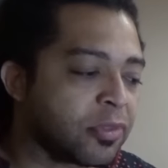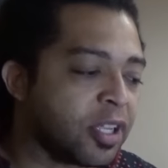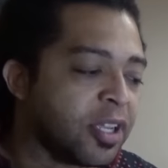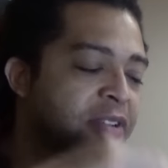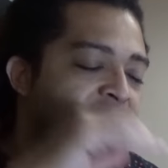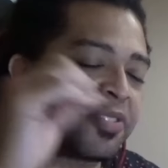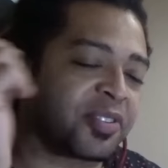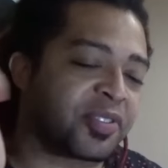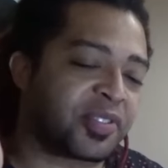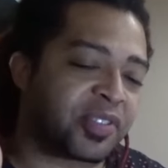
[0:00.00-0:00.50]

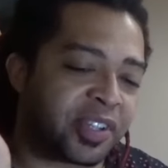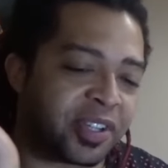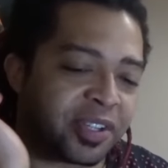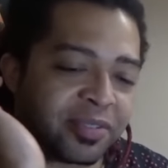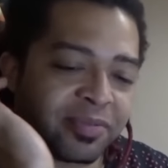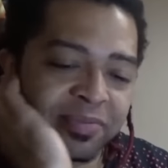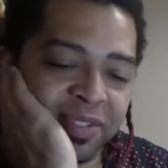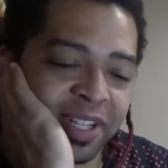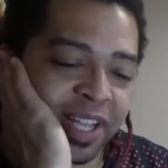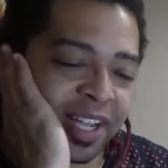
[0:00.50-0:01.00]
Interesting.
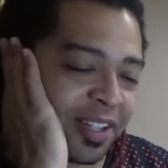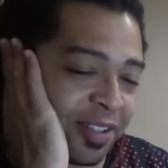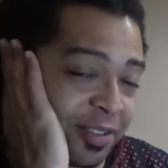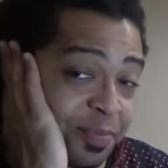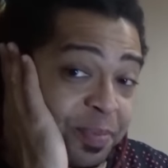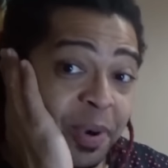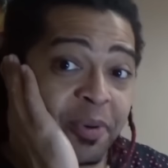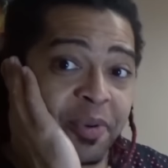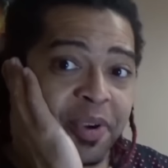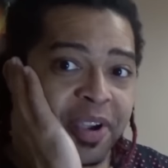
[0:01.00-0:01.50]
That is
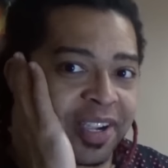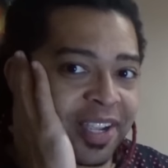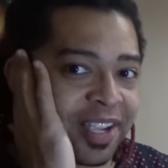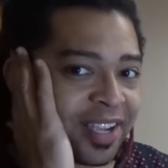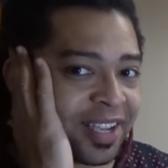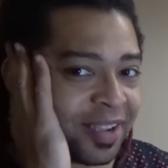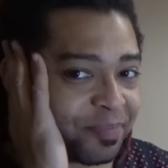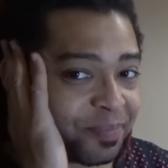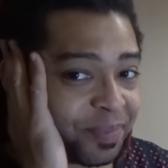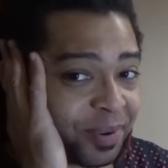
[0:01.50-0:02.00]
poetic
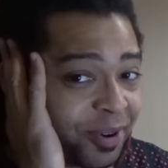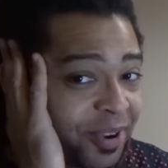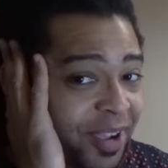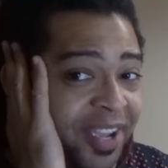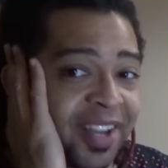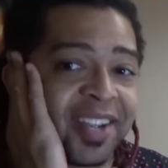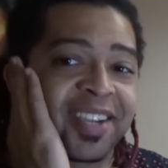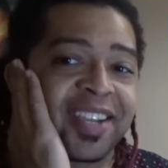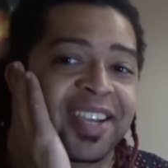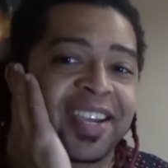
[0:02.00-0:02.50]

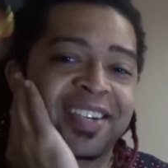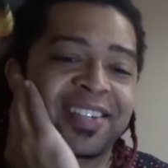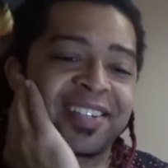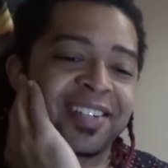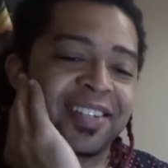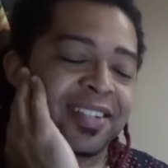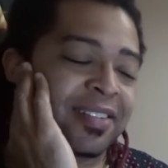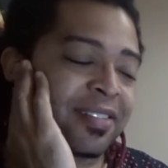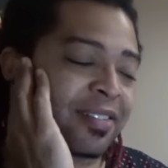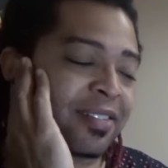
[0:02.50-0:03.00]
actually.